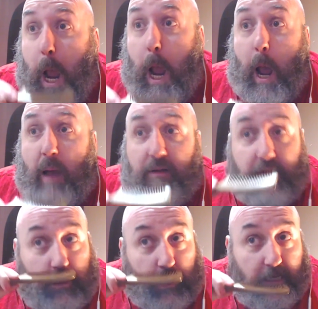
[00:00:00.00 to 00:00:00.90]
I have to
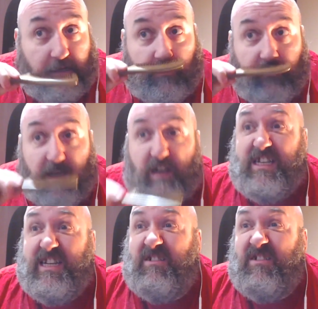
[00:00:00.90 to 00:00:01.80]
keep doing this to it because
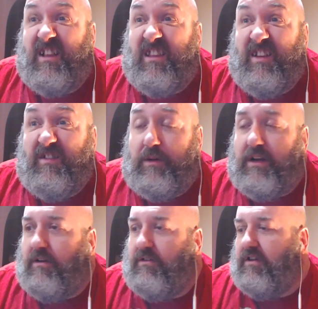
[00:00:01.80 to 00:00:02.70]
it tickles the underneath of my
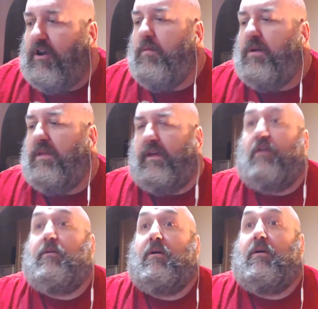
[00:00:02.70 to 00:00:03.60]
nose. So nobody think,
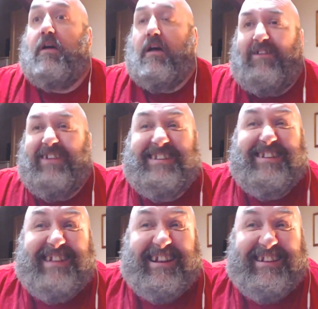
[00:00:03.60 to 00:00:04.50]
oh no, I went to
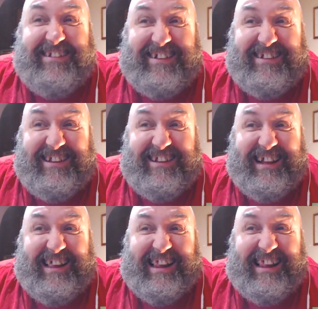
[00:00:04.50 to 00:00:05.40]
the dentist
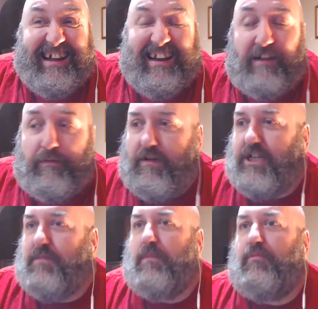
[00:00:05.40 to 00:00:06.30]
yesterday and I'm
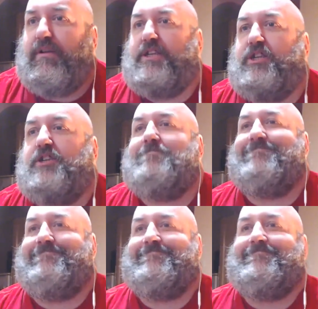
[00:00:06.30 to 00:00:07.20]
arranging my bridge.
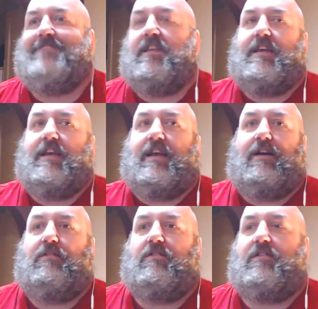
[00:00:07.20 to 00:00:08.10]
There you
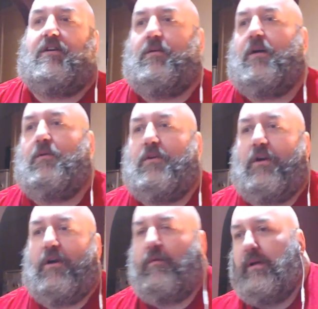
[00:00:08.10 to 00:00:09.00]
go. So I will
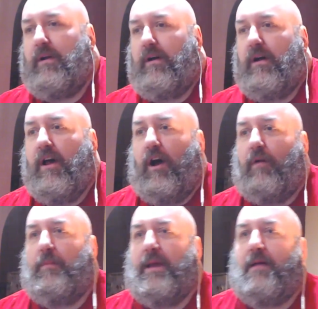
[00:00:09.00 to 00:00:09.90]
know. I
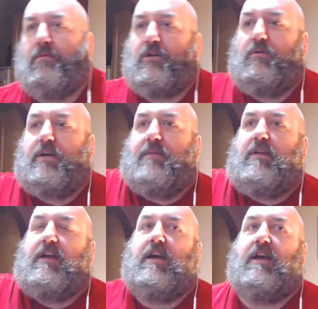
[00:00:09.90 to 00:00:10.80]
will be able to call
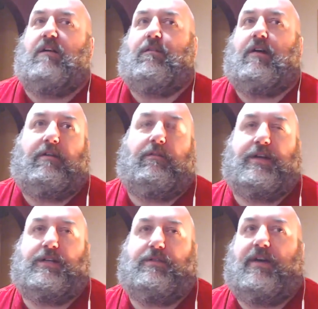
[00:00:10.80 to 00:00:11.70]
Gimli a fucking
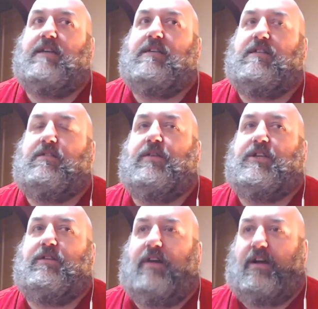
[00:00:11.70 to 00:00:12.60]
fish-faced
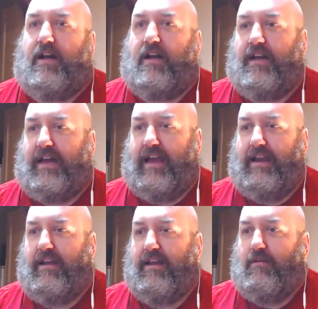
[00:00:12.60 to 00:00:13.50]
fishy fucker
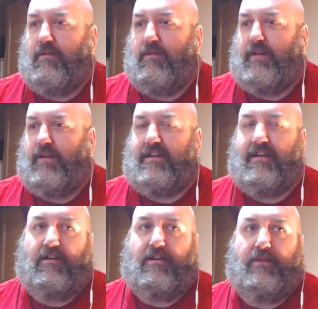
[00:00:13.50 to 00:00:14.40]
again without
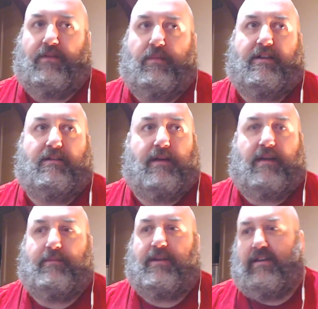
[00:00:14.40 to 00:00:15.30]
sounding like I have a
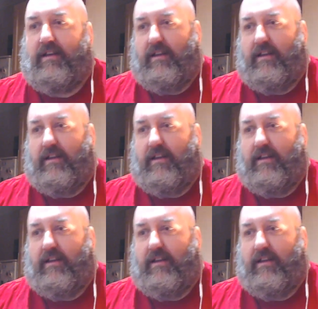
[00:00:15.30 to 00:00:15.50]
speech impediment.